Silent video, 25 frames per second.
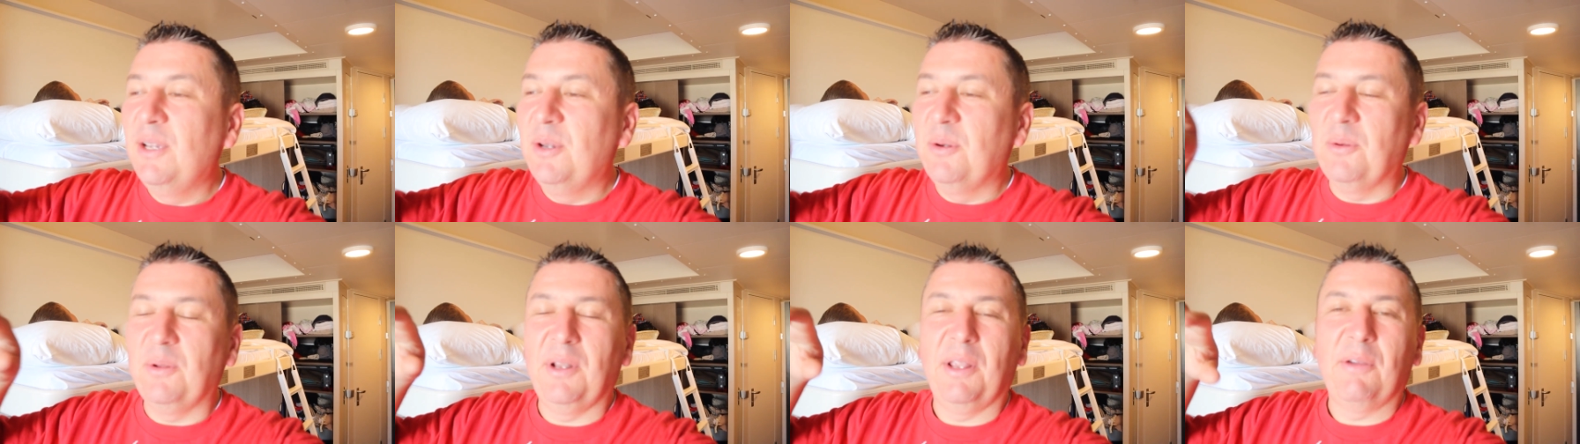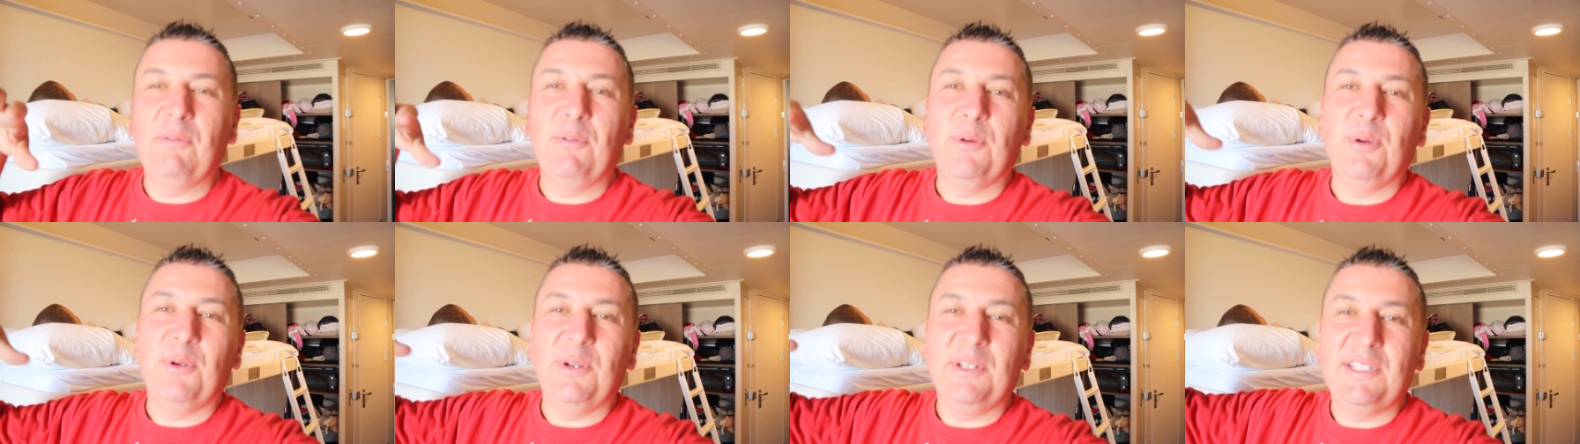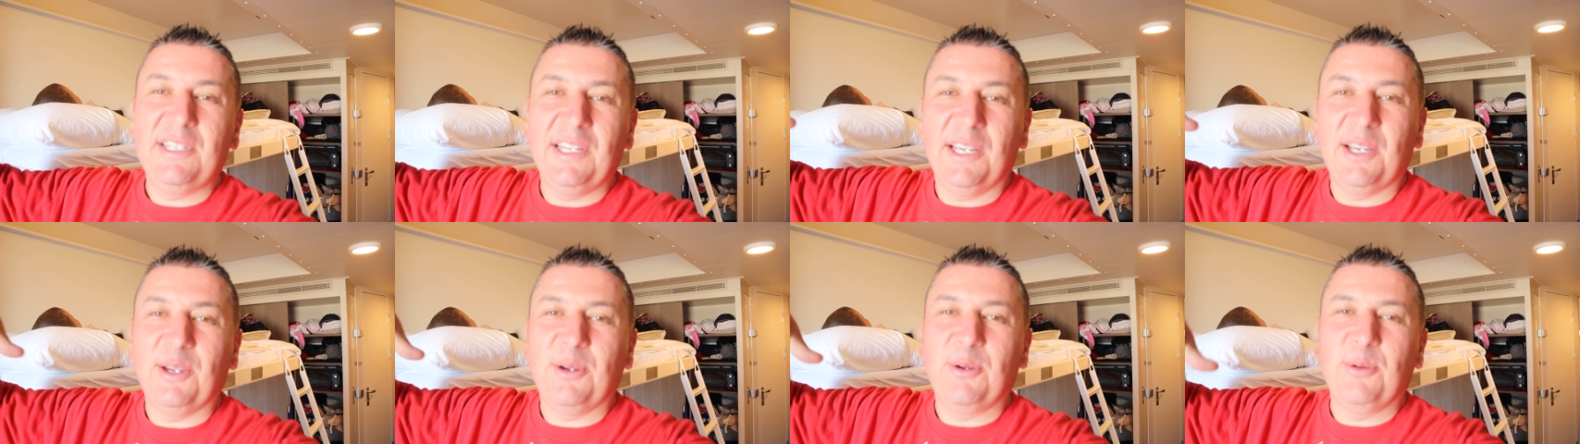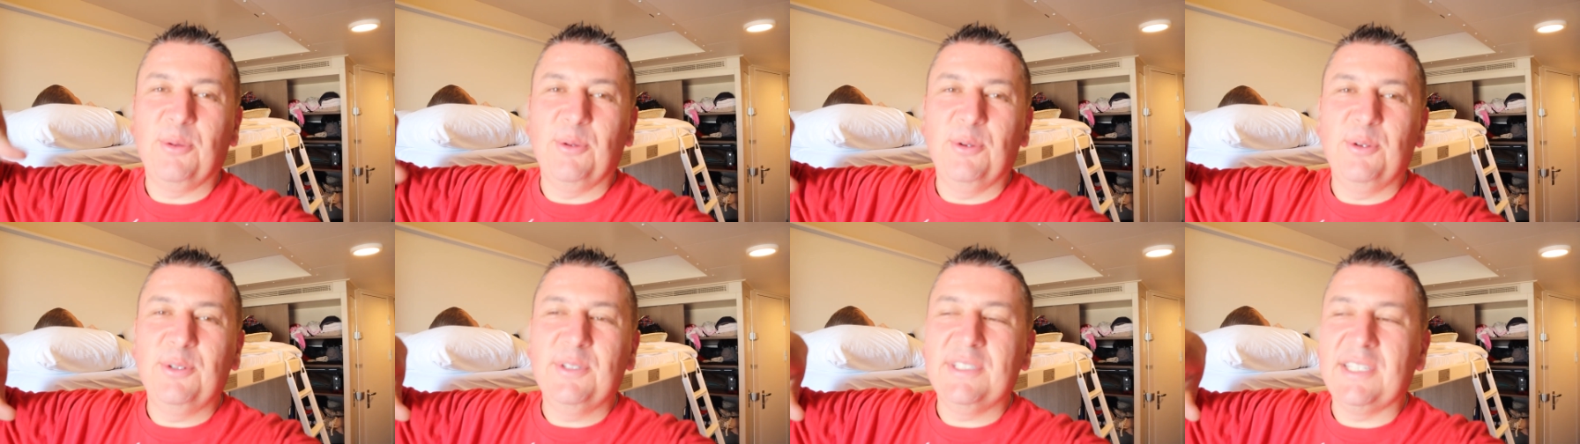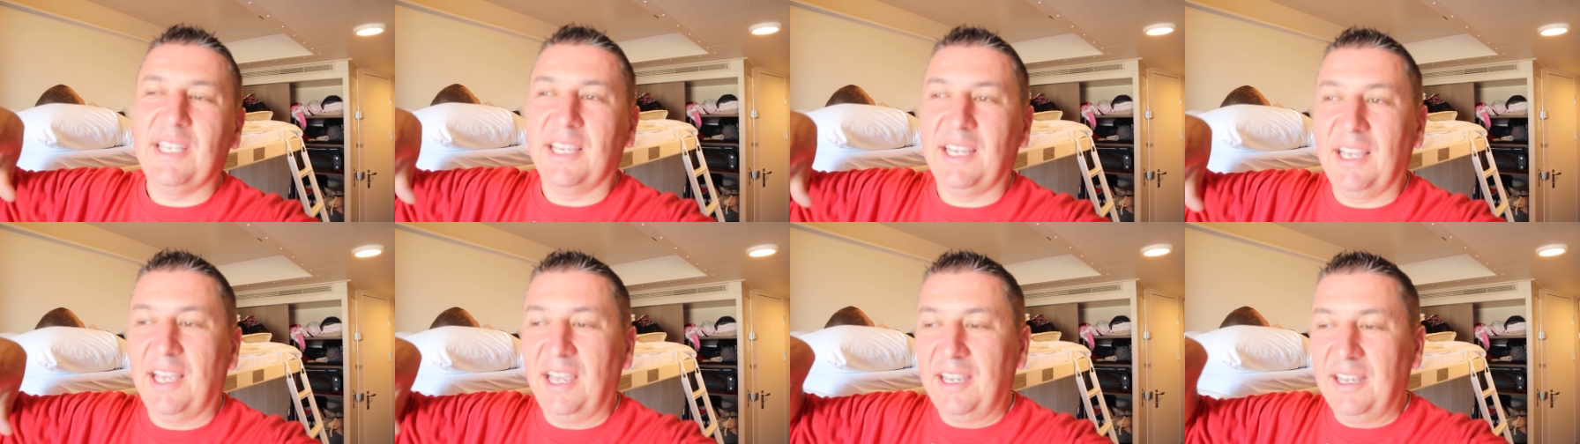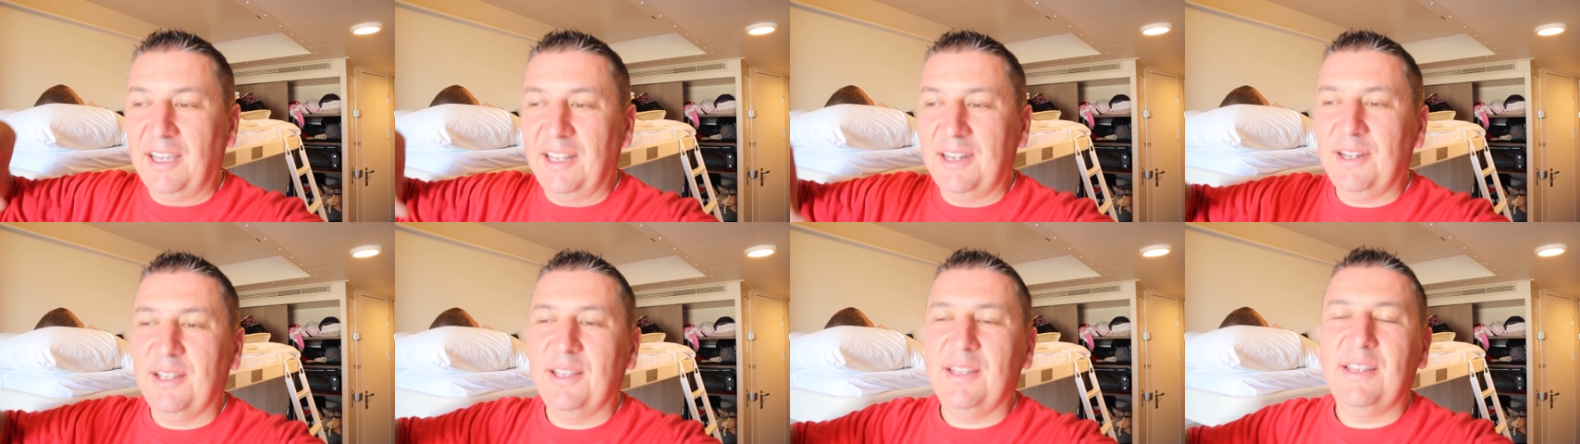Whenever we take a cruise, like I
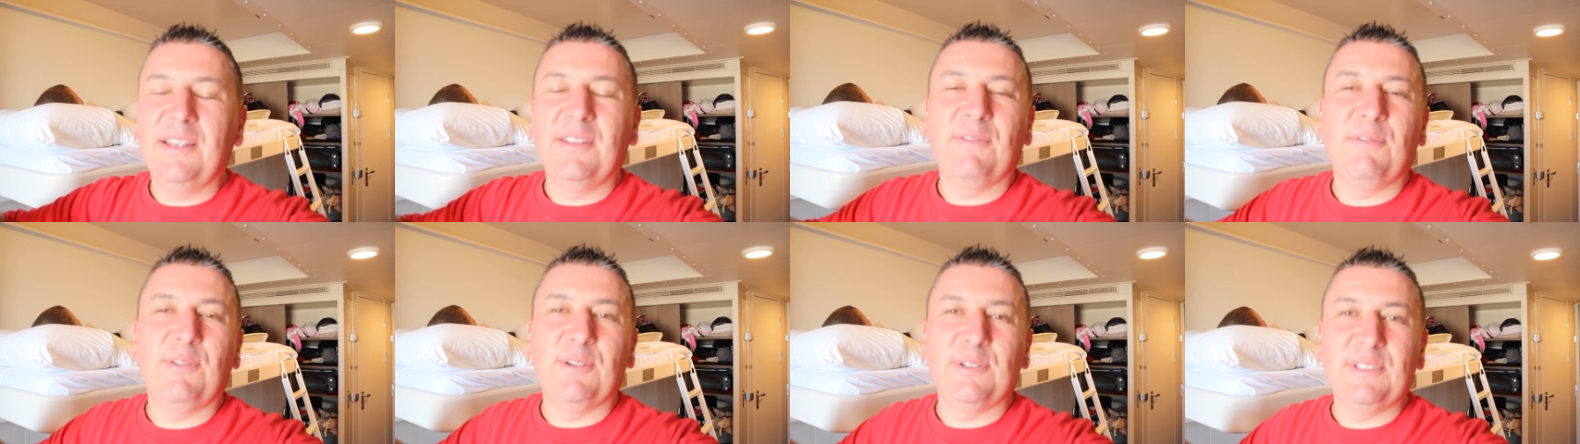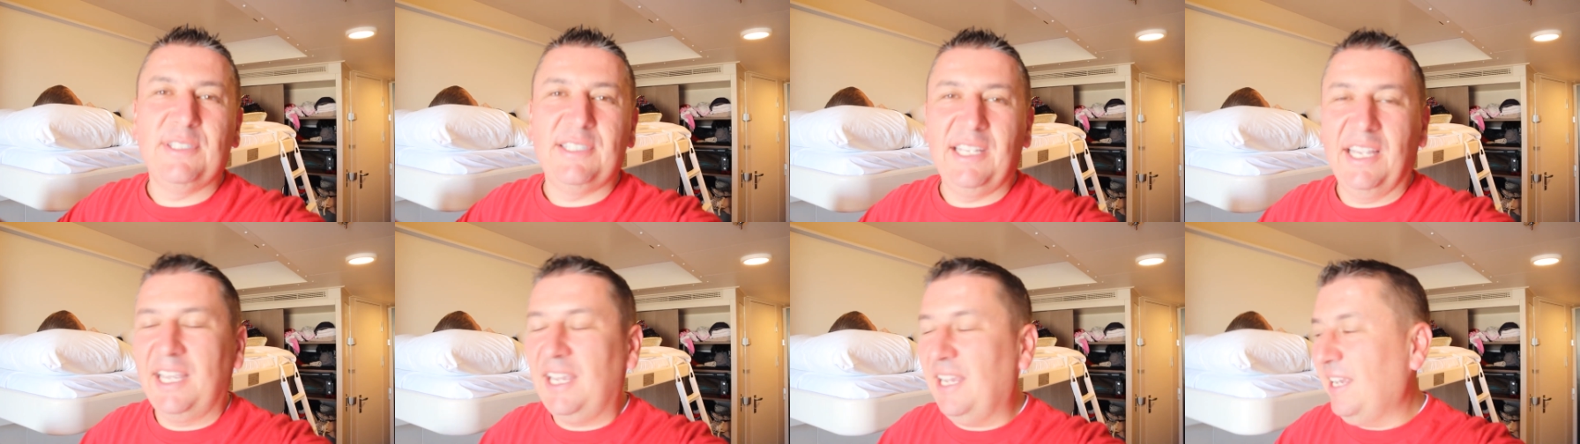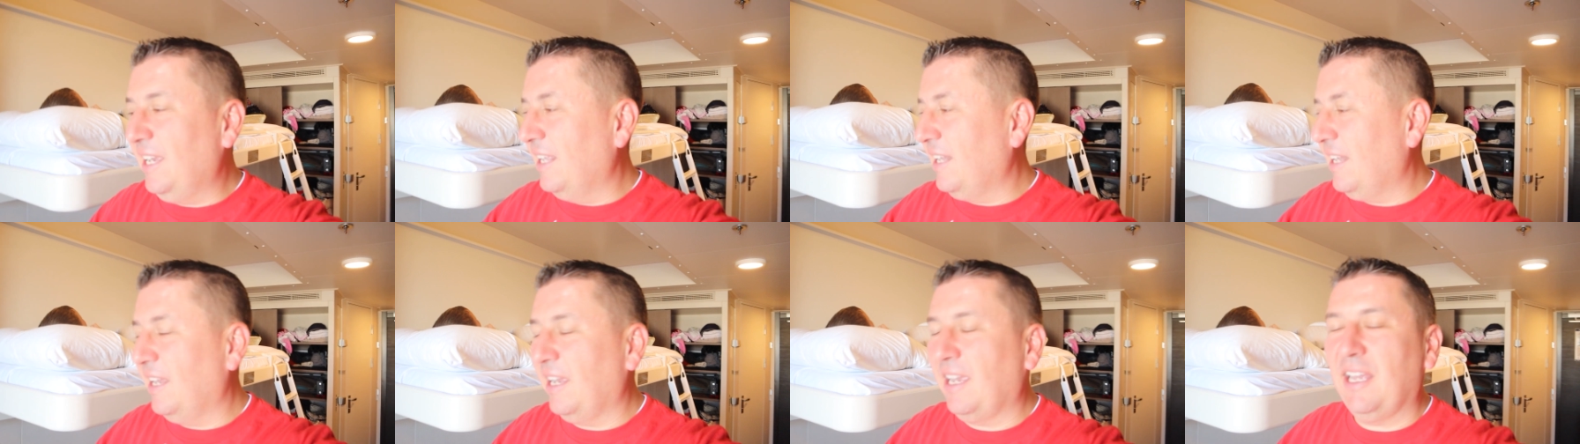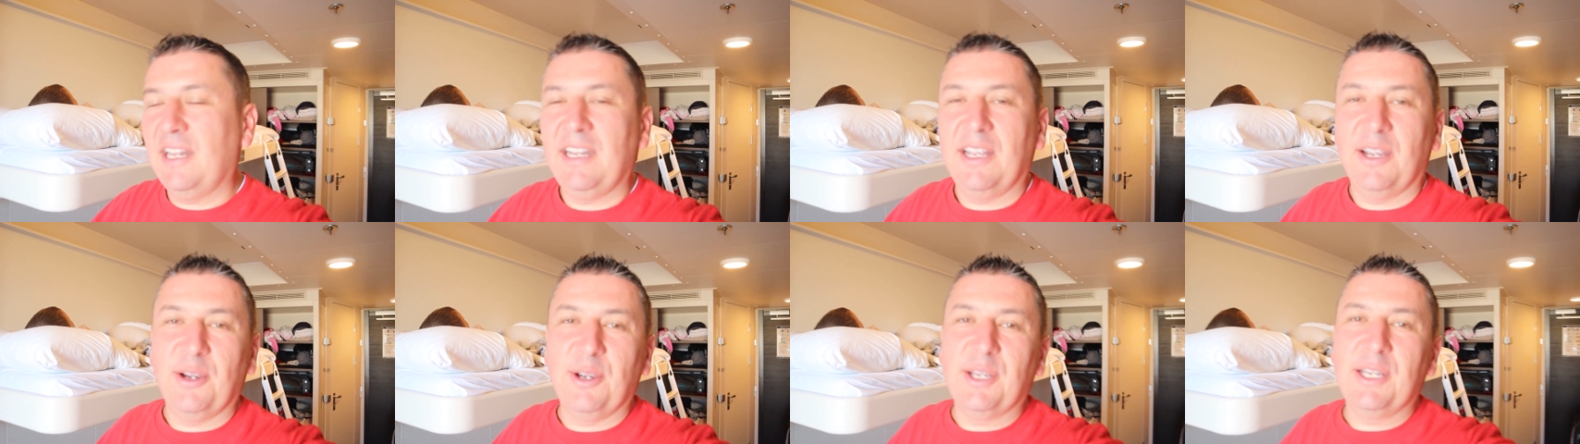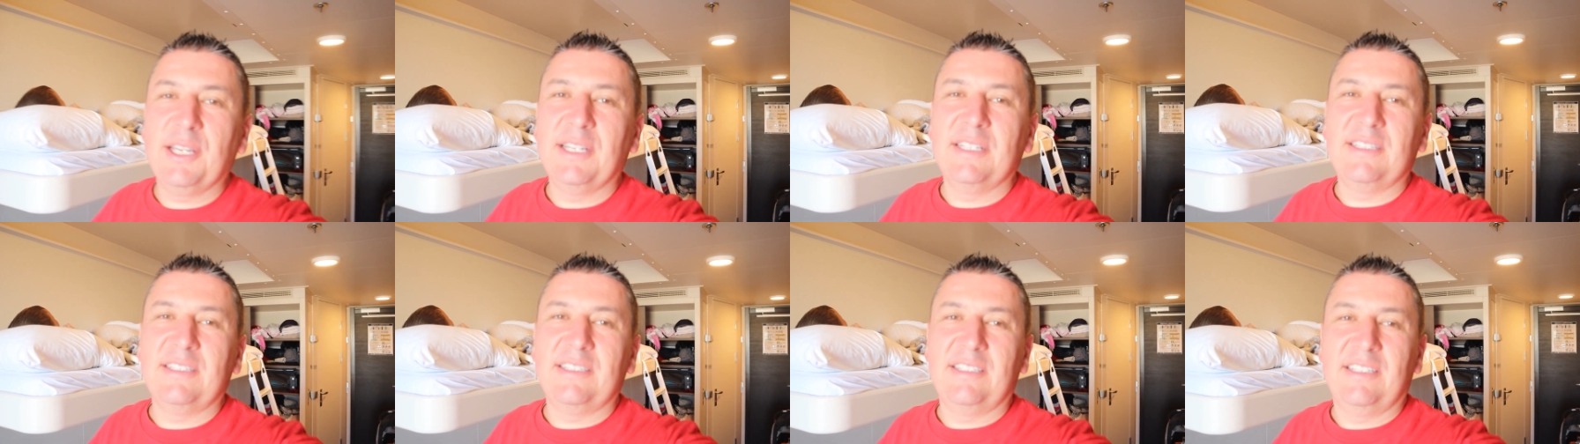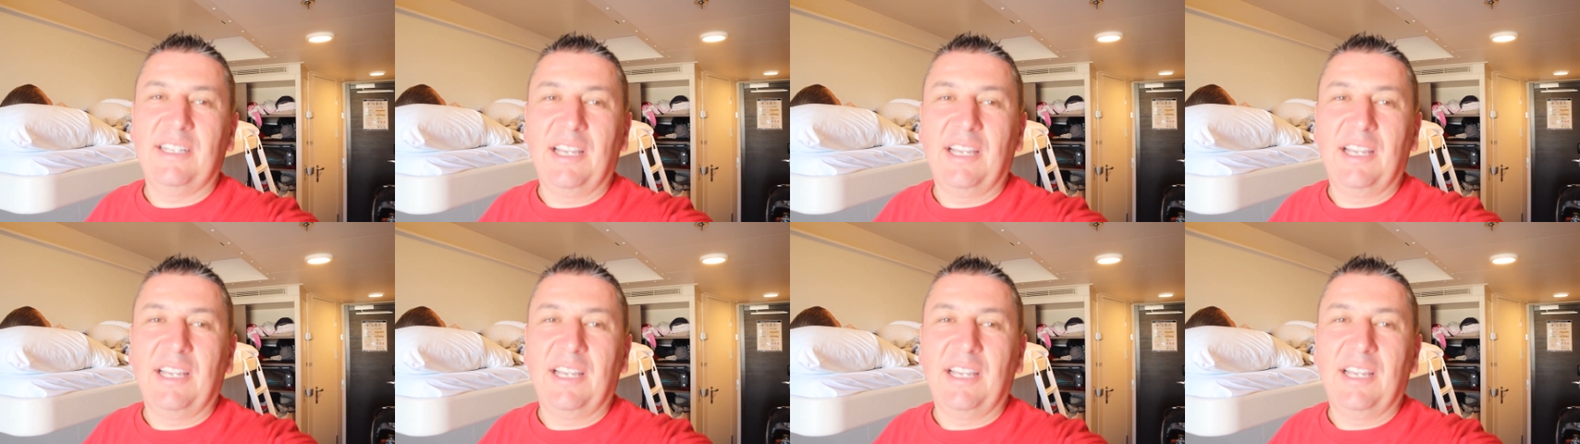got on the first day and I had Erika